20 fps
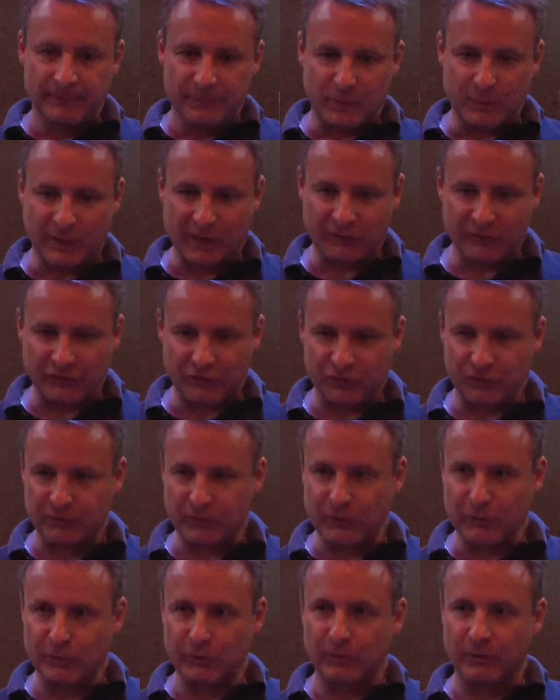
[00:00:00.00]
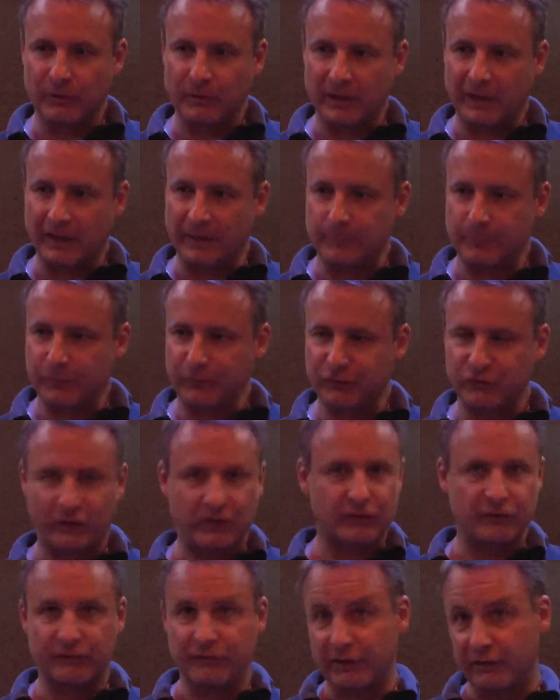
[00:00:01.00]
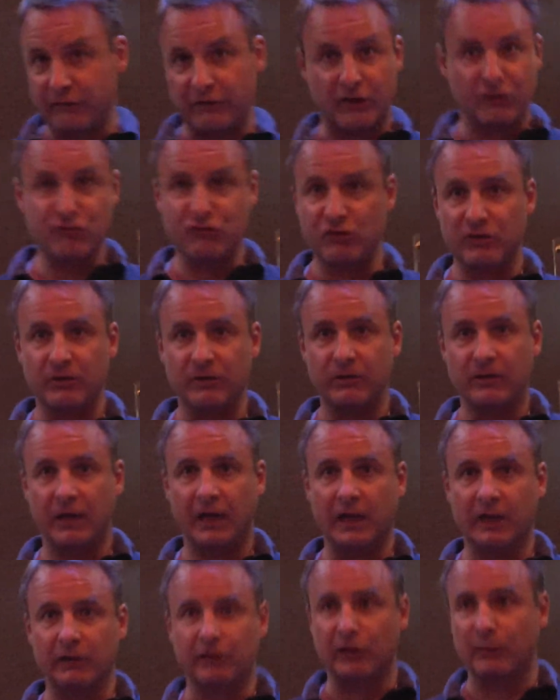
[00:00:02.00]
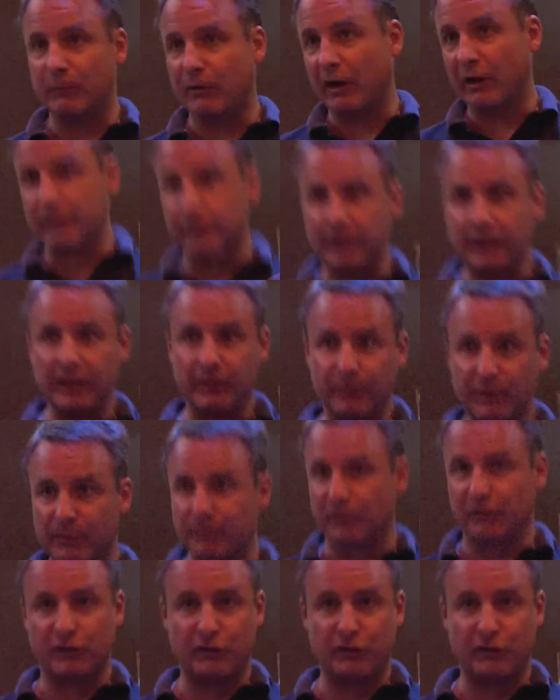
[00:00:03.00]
you might have this local center of innovation and camaraderie and people,